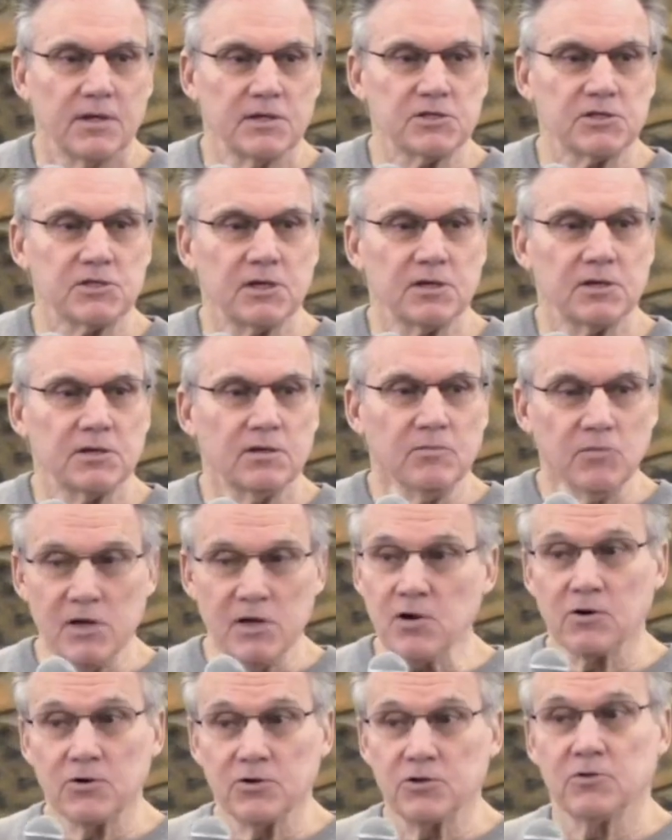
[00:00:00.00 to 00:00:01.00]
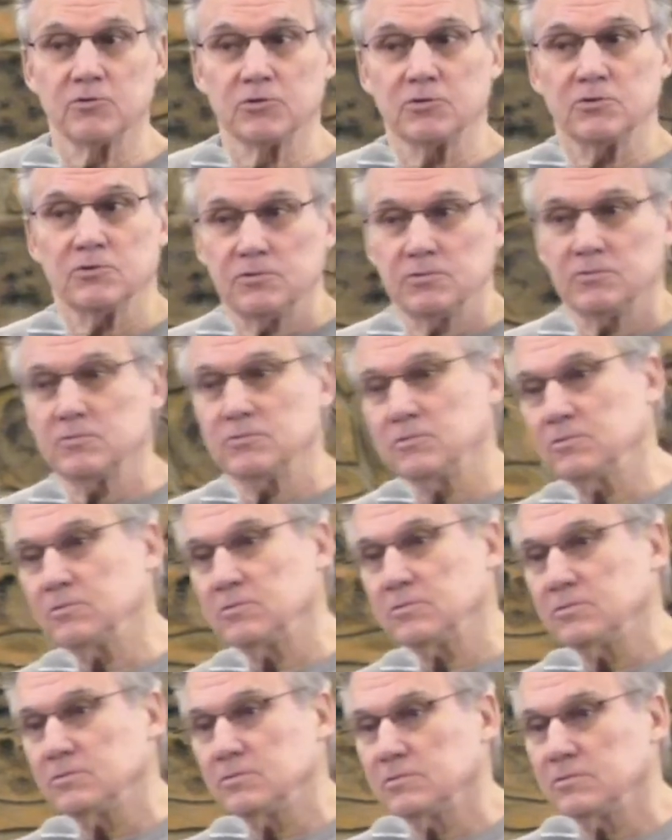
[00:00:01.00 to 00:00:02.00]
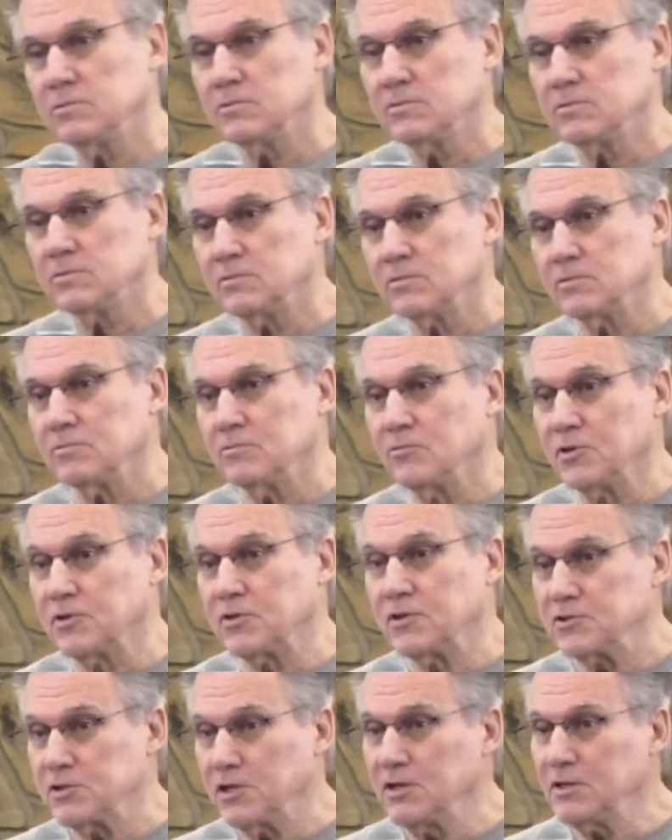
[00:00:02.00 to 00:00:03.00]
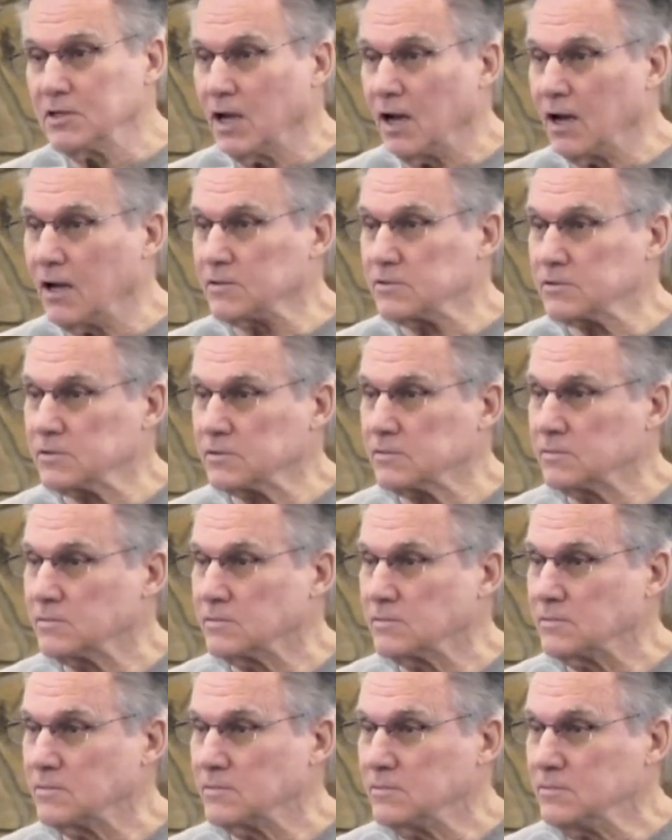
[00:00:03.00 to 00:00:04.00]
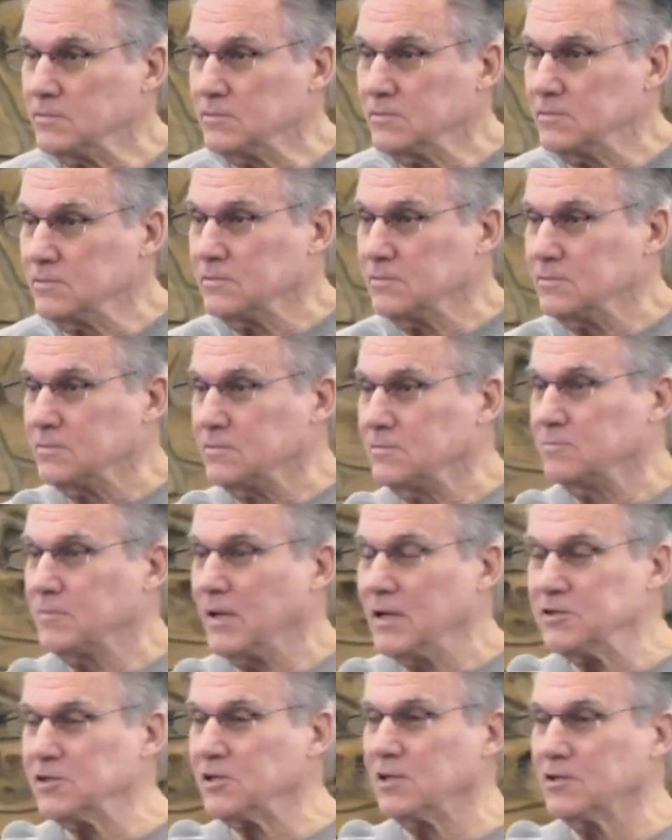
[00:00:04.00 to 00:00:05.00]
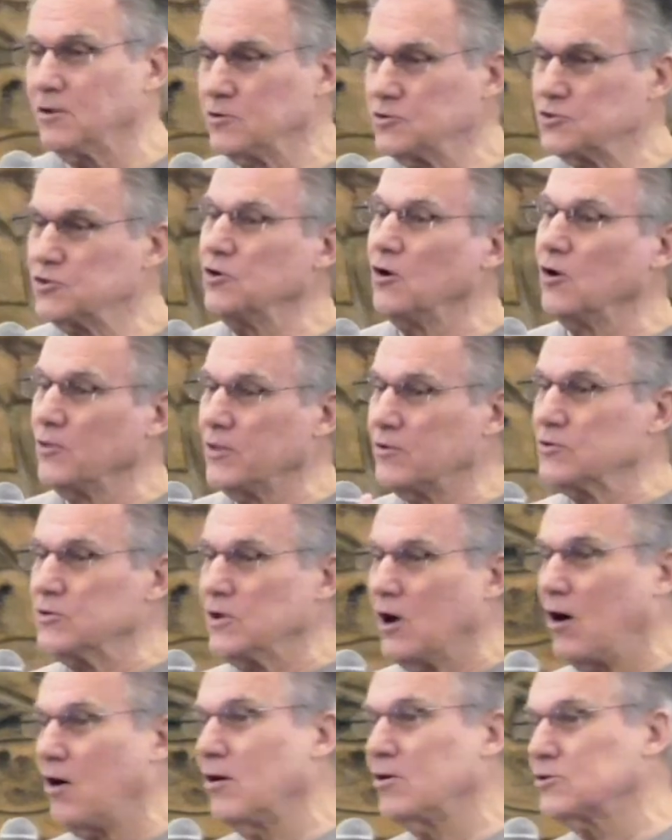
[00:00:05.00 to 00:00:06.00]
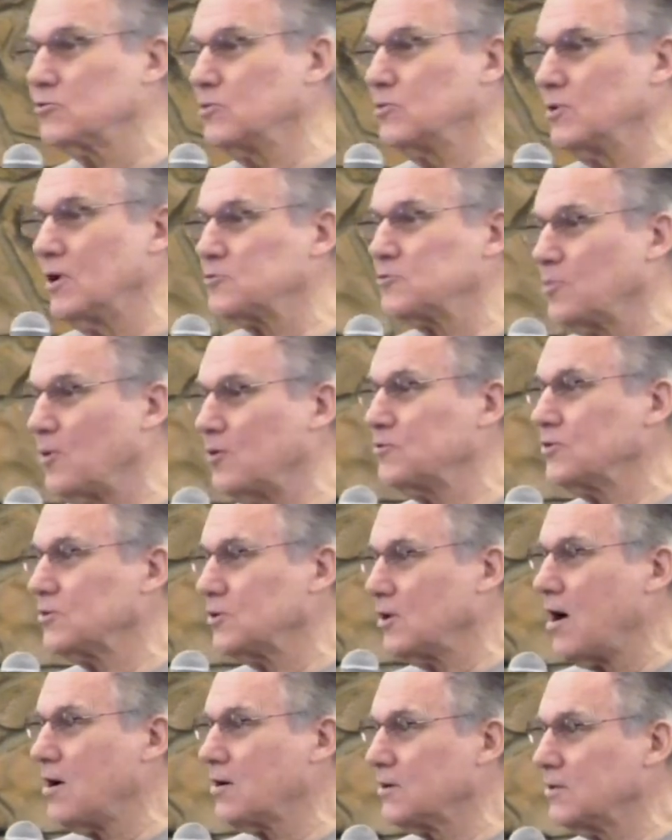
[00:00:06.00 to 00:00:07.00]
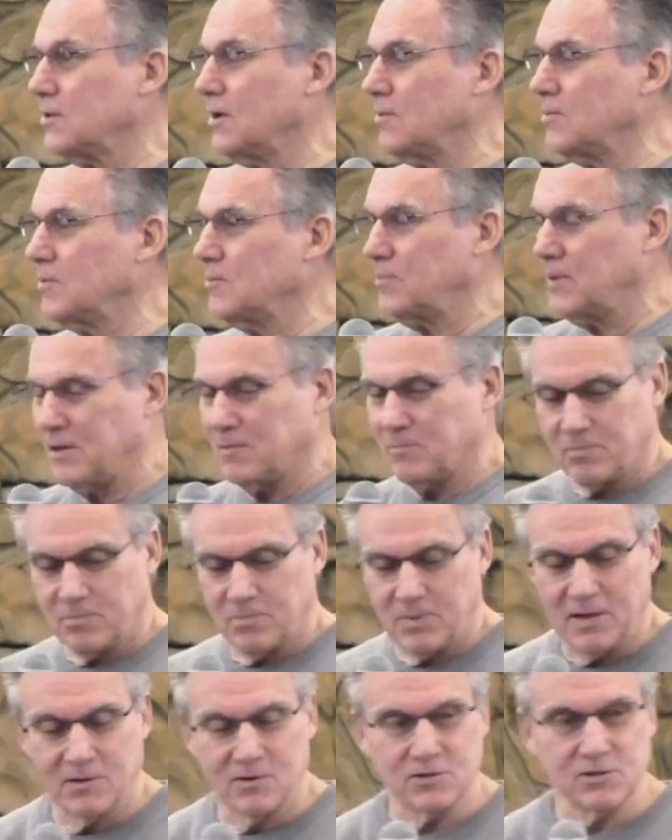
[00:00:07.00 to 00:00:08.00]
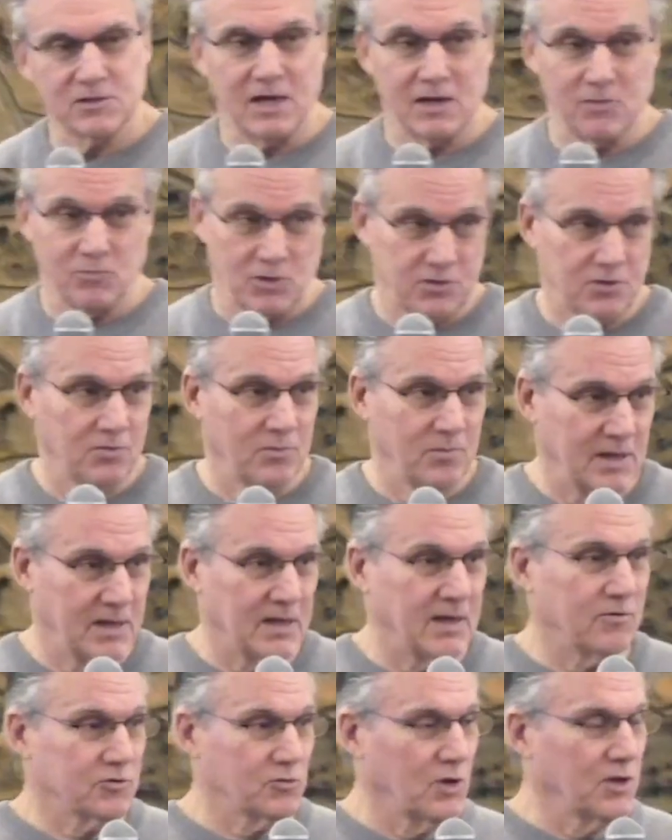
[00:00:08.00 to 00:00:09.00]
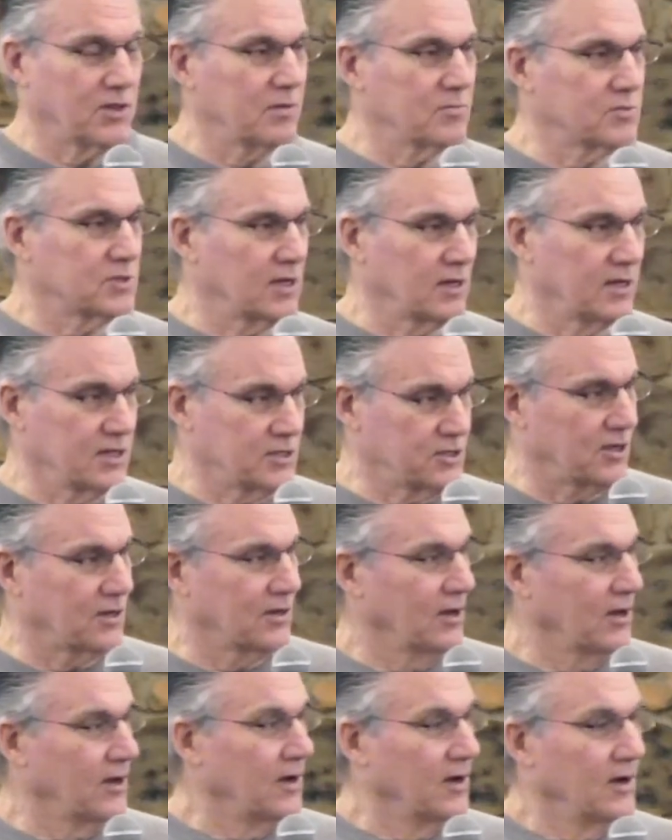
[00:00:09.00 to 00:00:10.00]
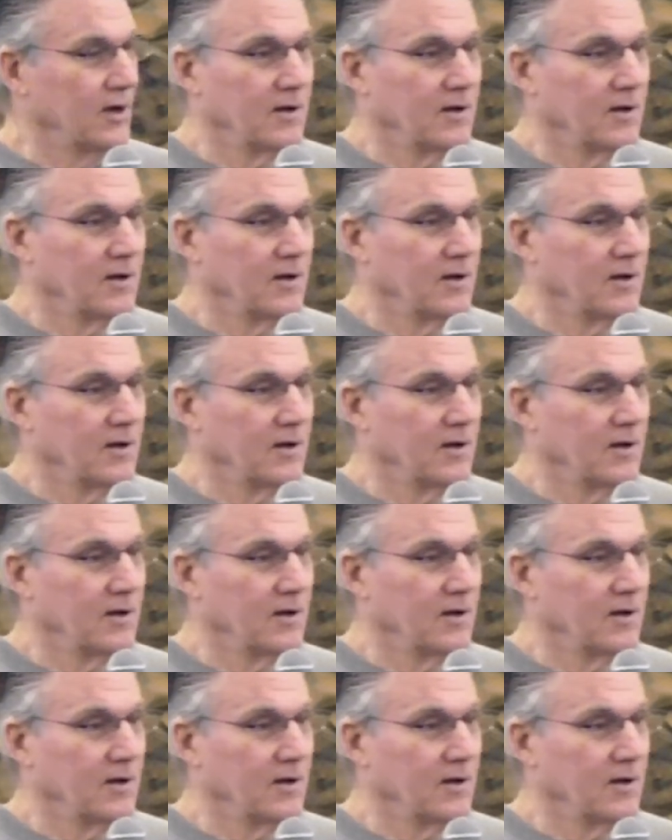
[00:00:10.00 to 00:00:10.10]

they said, We heard you were with the Gentiles basically, don't you know they're dogs? We're not supposed to talk to them. And, and Peter and with the men that was with him said, listen,